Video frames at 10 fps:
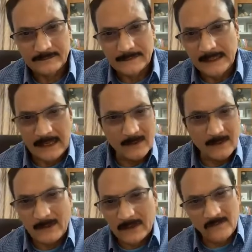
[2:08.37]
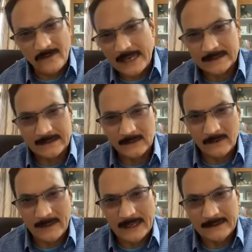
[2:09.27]
It comes by way of cash to the
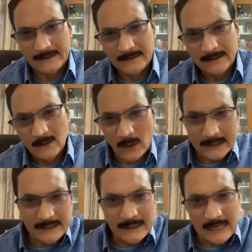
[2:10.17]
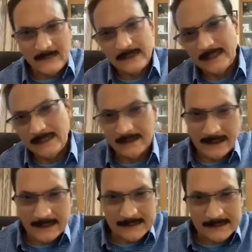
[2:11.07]
bank. Once the liability
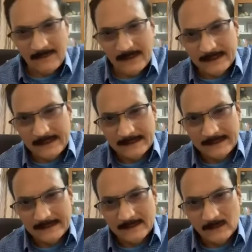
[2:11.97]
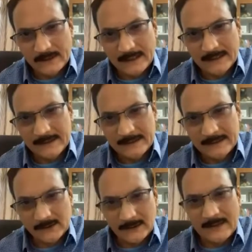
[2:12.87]
gets inflated, okay,
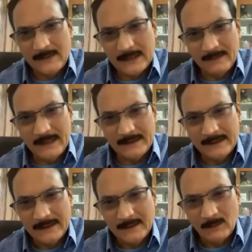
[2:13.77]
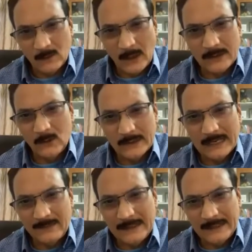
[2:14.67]
so the liability remain. But what do you do with the
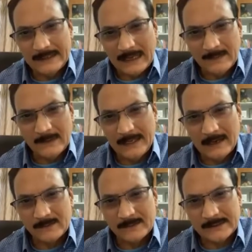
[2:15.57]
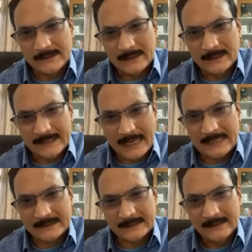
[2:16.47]
liability? The liability comes as
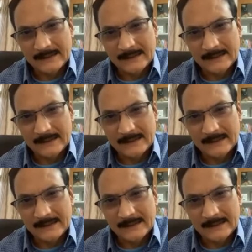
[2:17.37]
cash.